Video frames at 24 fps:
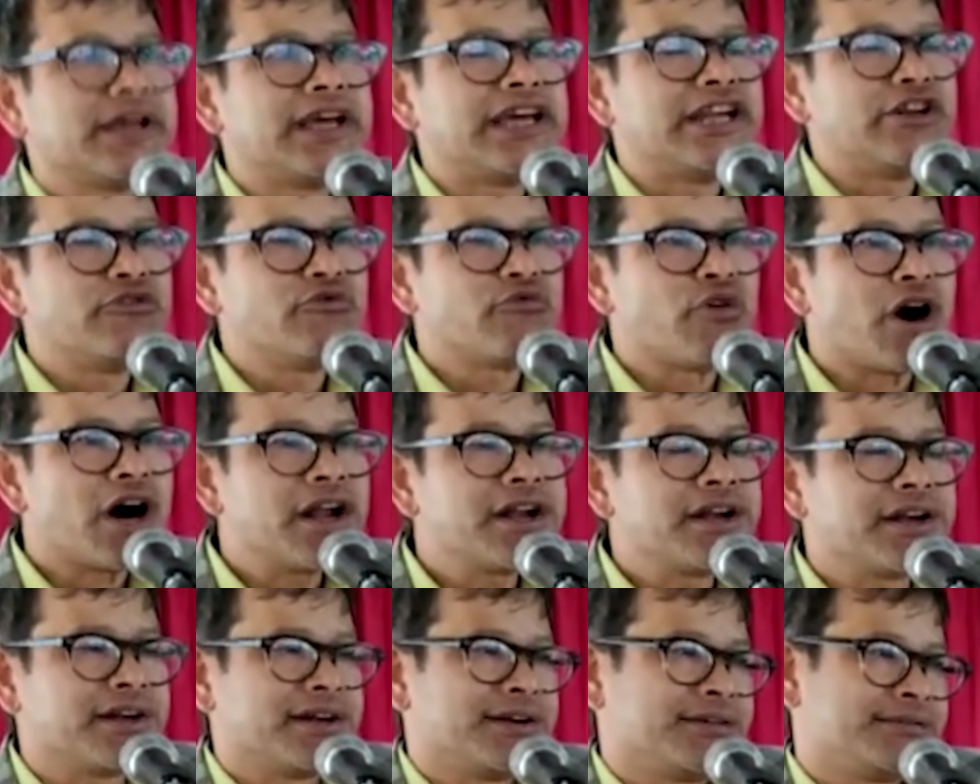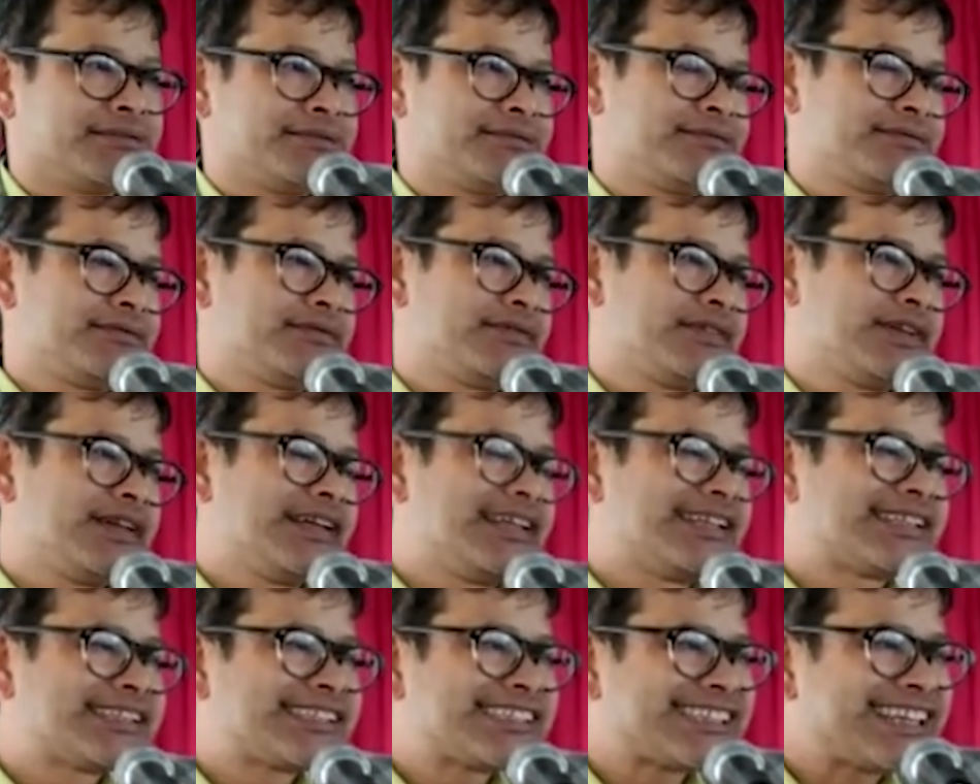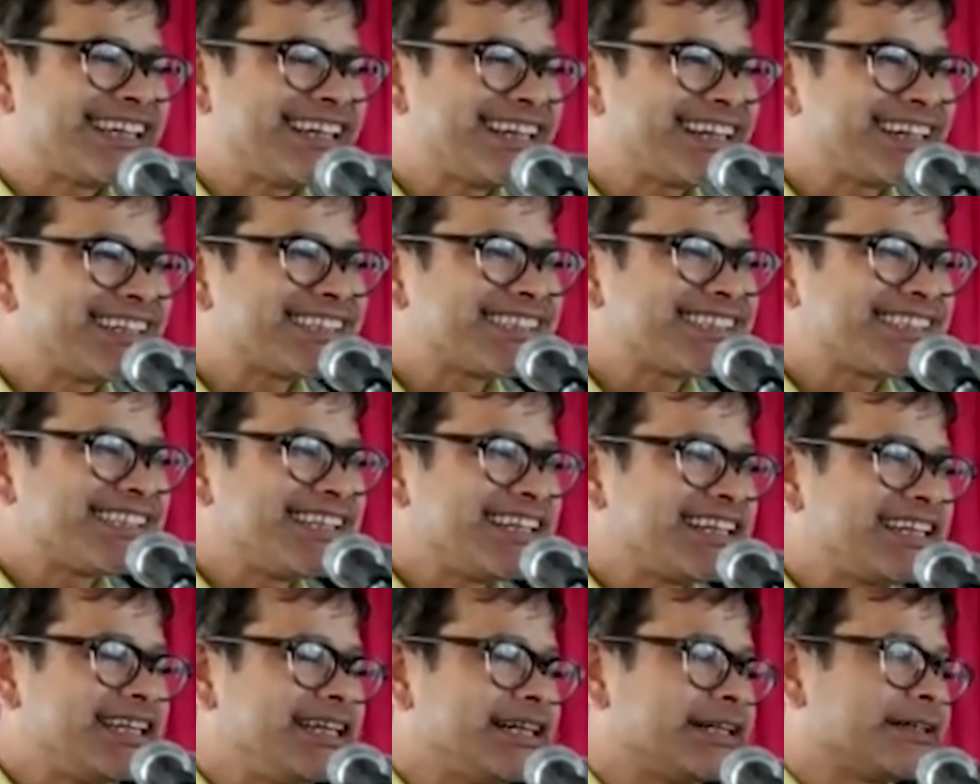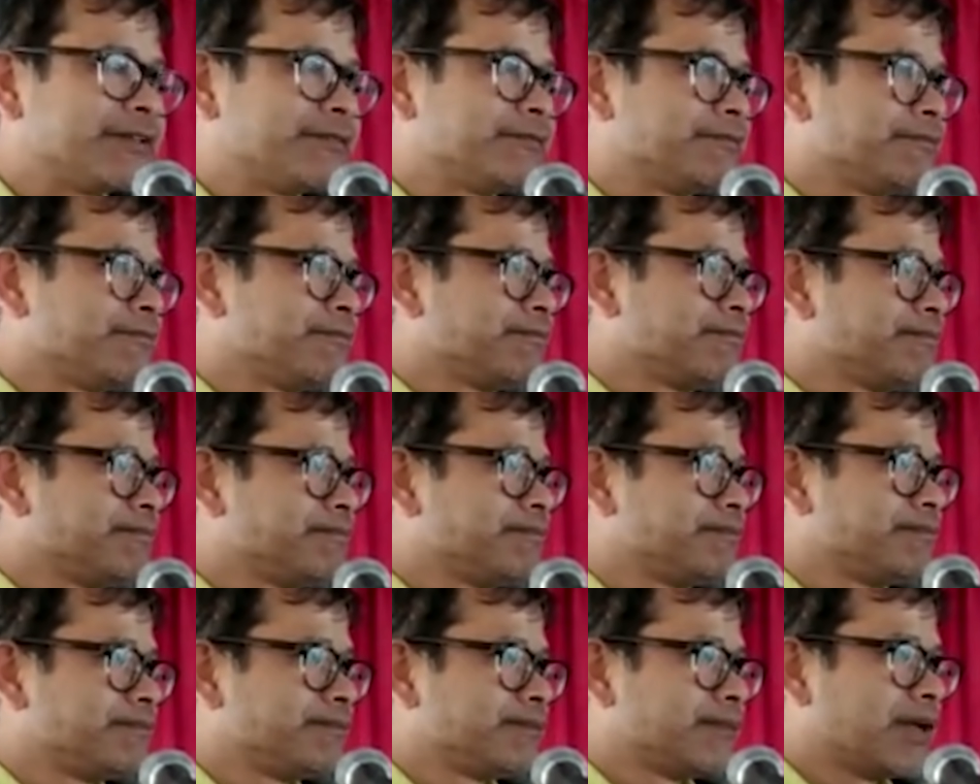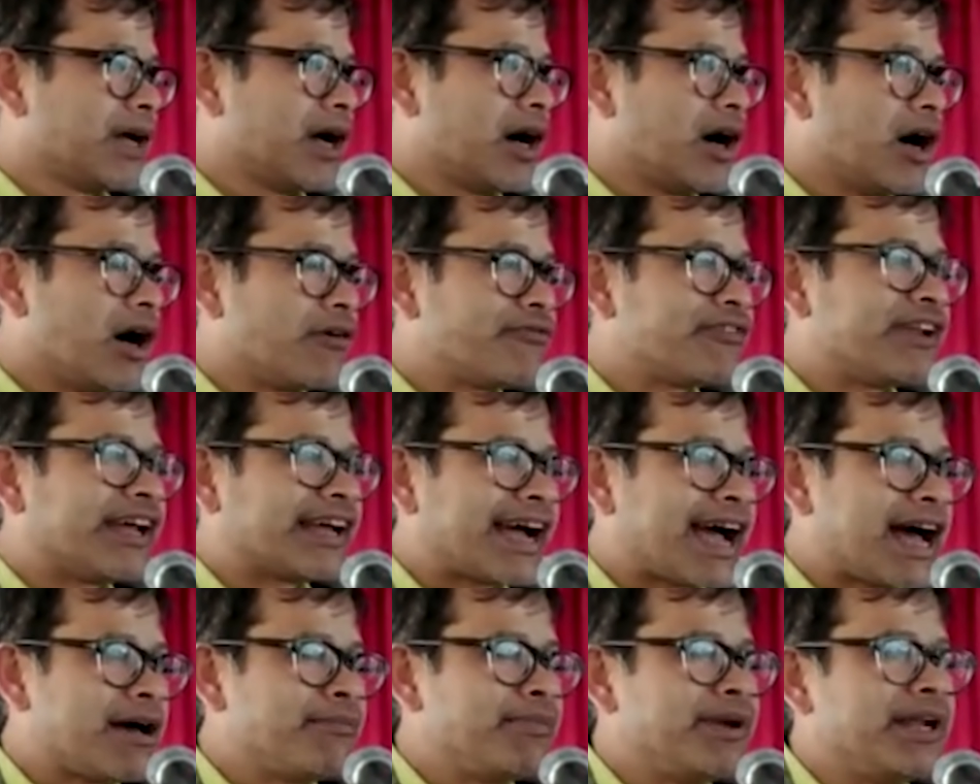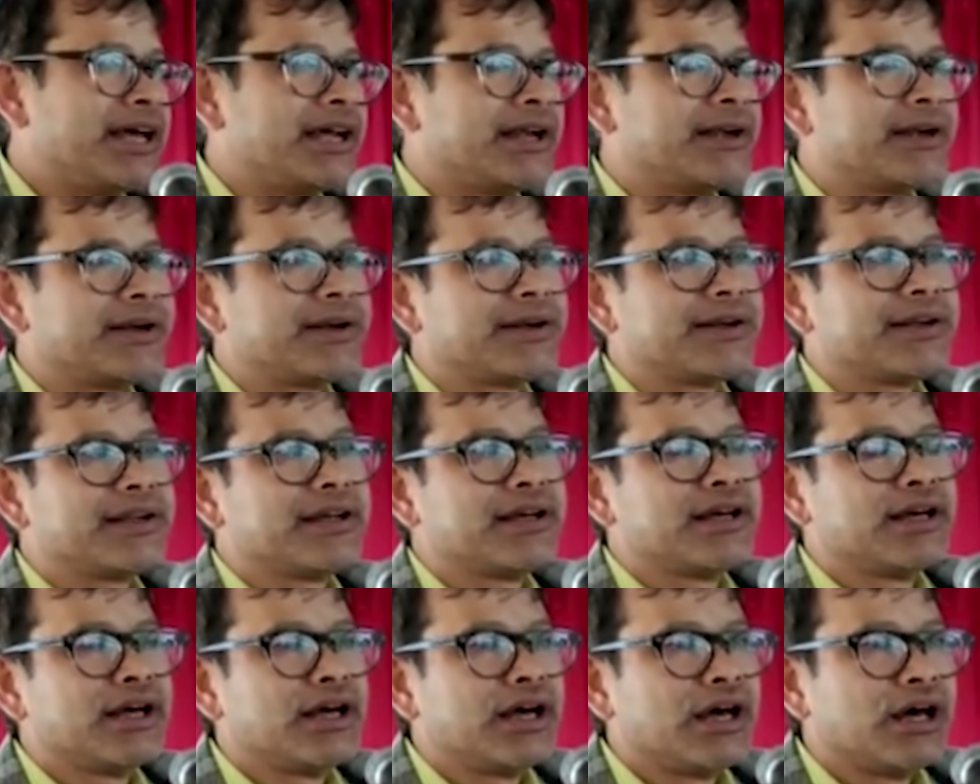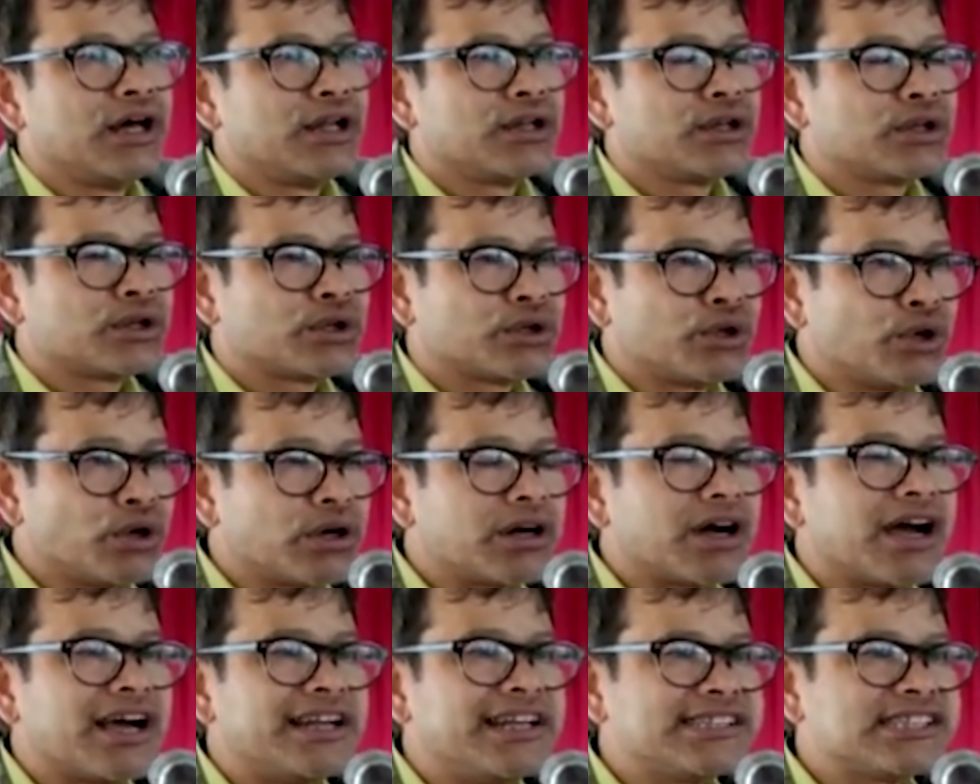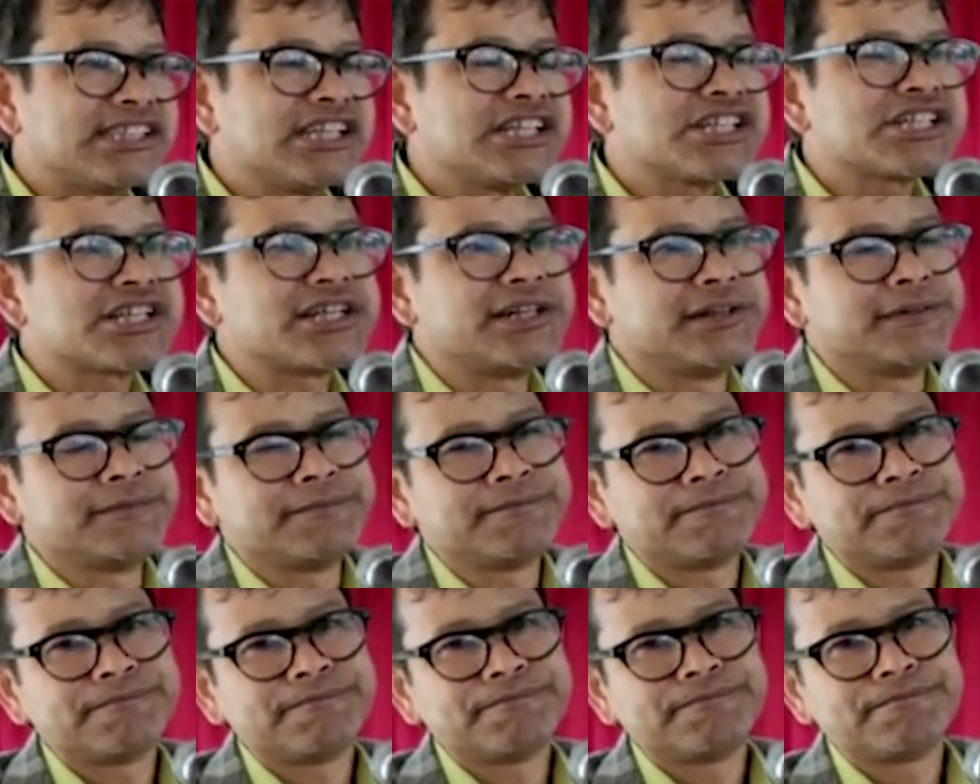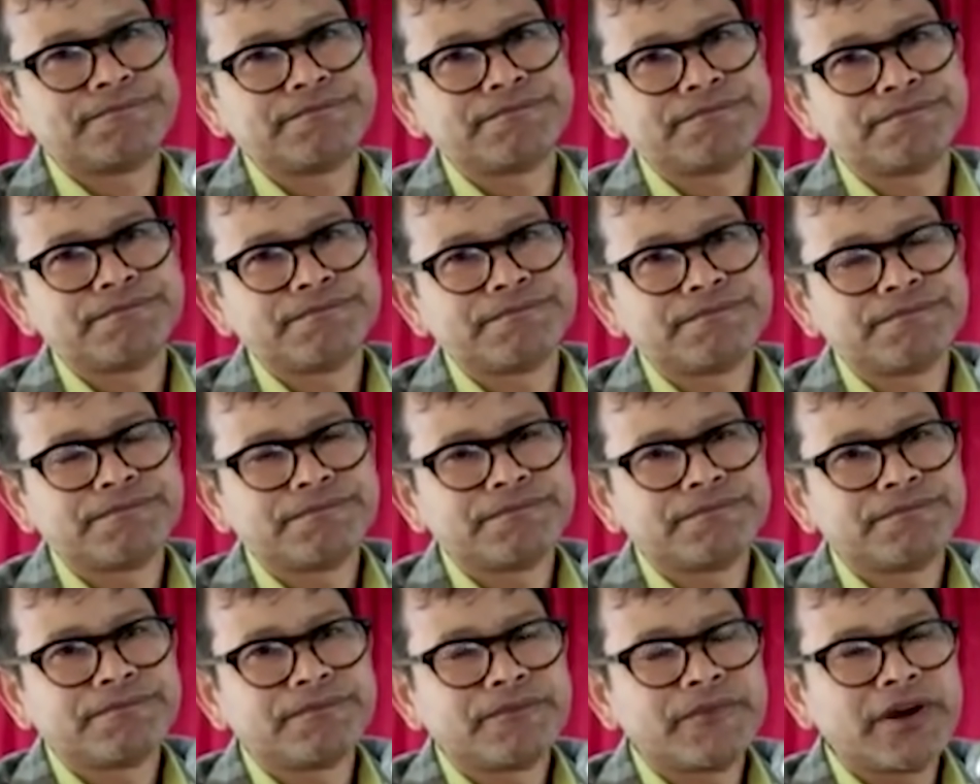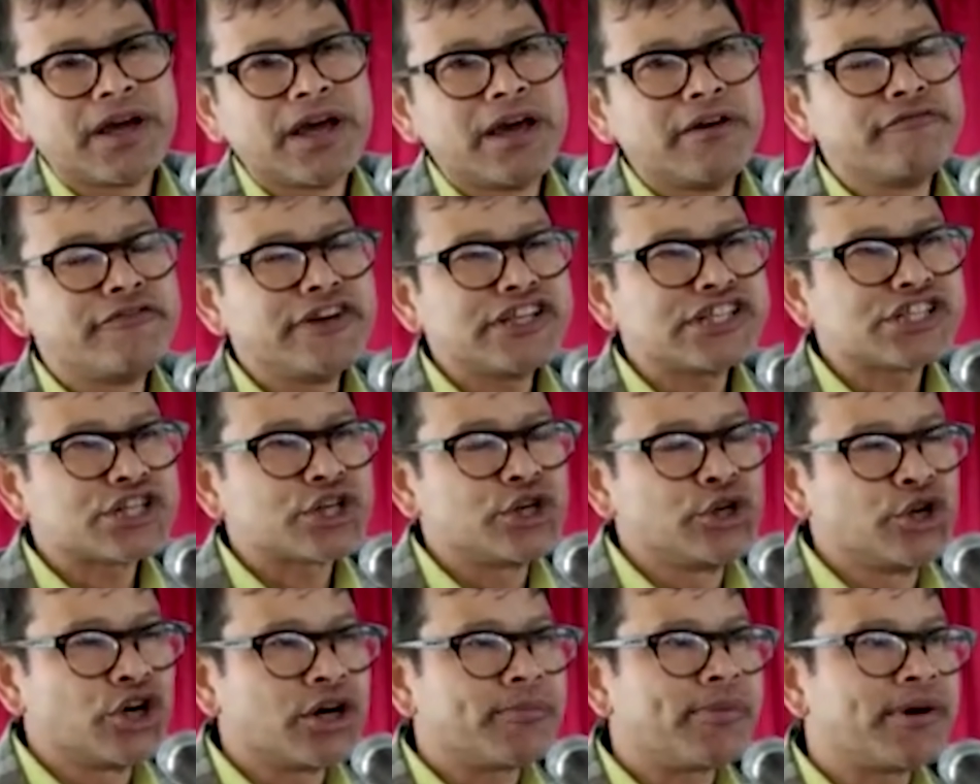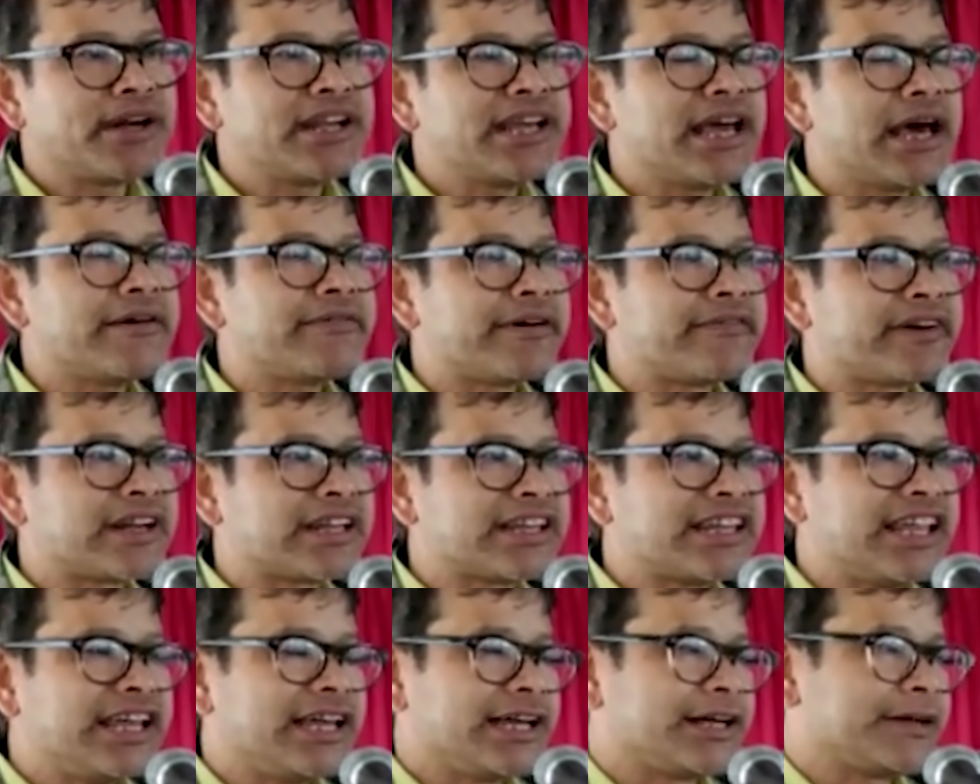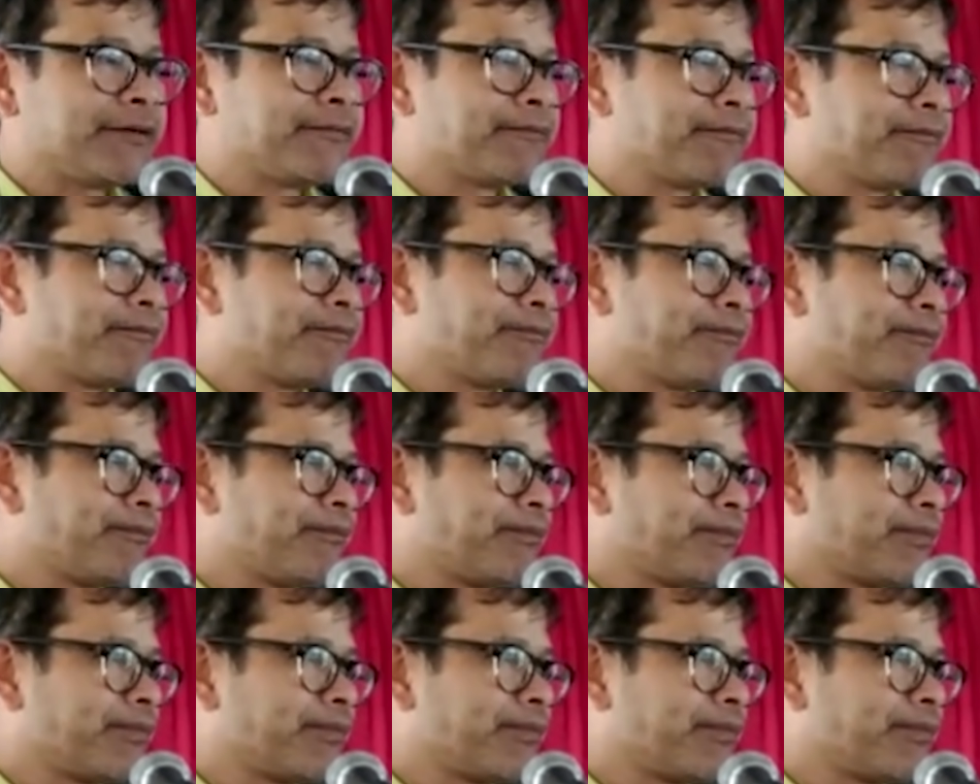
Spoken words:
in one single sitting of the cabinet took a decision which nobody had ever taken,